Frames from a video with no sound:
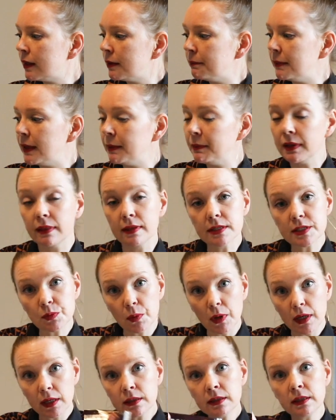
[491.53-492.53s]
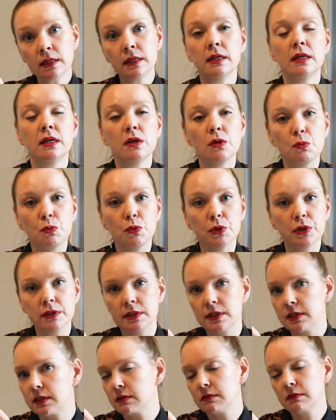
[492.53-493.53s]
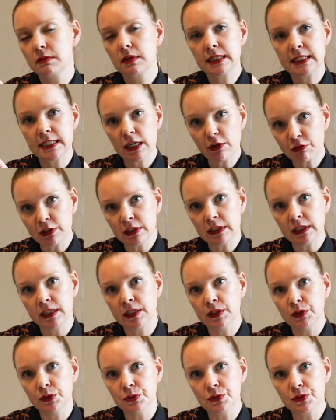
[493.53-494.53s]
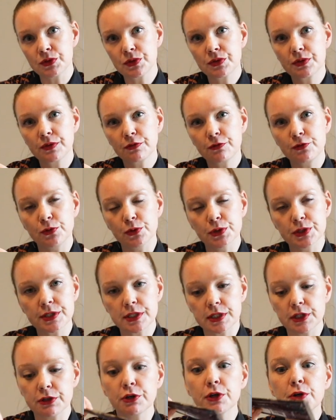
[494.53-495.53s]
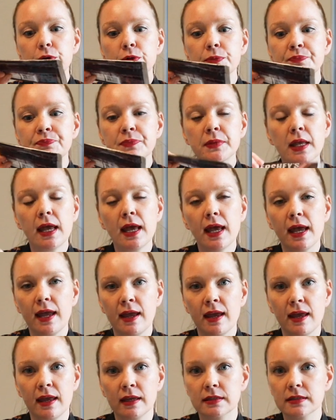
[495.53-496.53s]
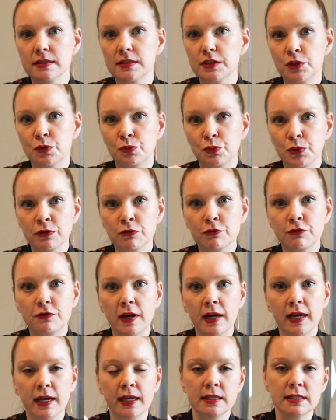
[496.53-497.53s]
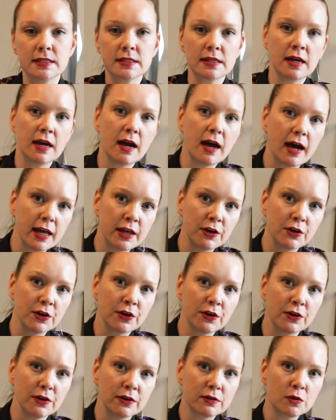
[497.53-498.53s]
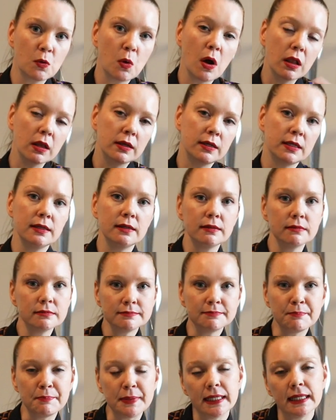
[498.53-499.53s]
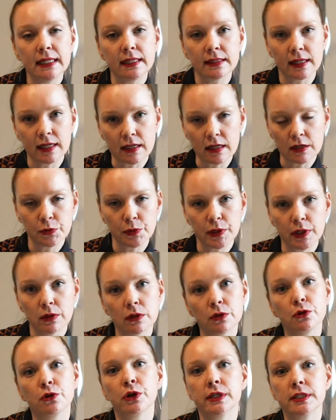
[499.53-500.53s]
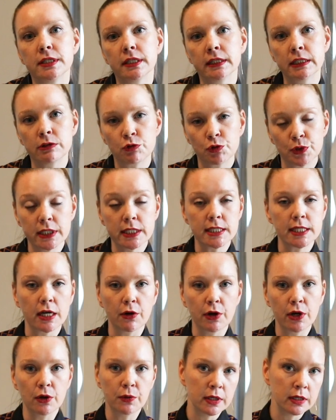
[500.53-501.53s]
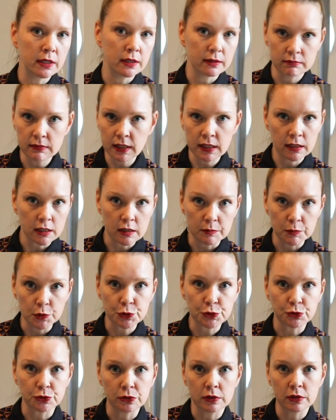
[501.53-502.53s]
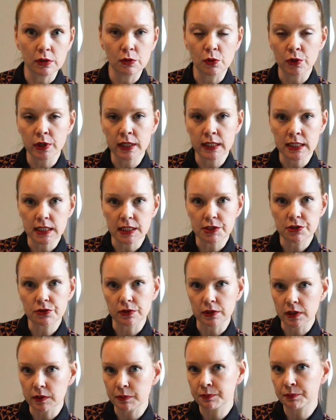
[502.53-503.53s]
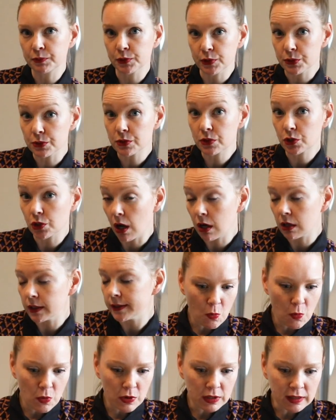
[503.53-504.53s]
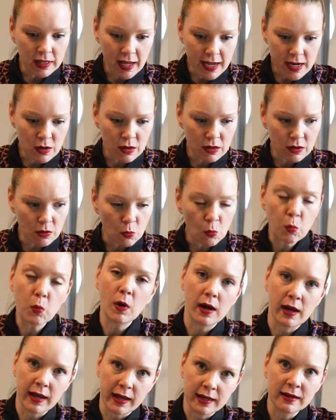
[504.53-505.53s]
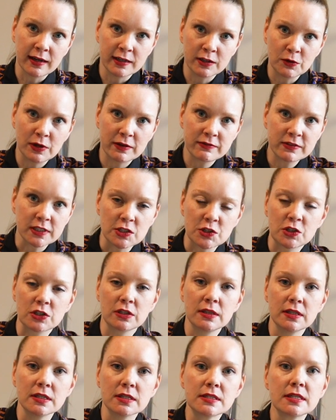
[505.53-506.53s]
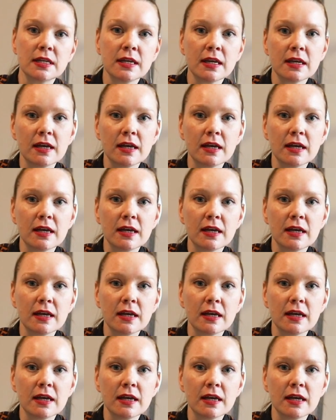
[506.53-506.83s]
maybe this one, would definitely use Forastero, and you wouldn't find a higher quality bean like a Criollo or a Trinitario in a commercial or industrially produced chocolate. Like wine, I know I've touched on this,